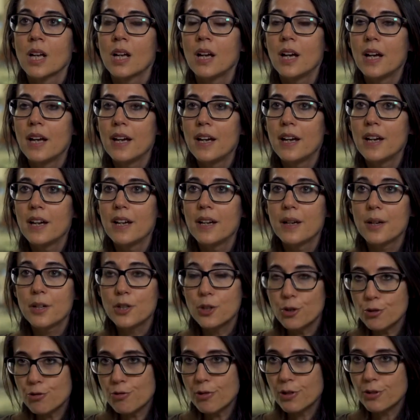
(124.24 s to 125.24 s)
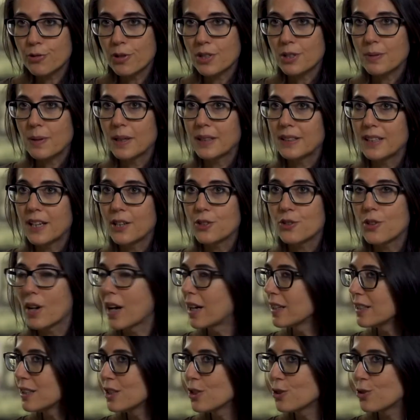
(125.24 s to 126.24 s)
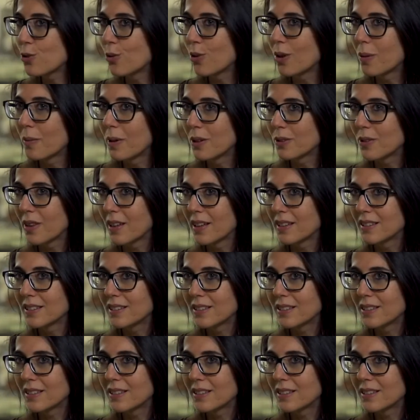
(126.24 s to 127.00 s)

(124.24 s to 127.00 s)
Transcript: Uterine transplantation, I didn't talk about that.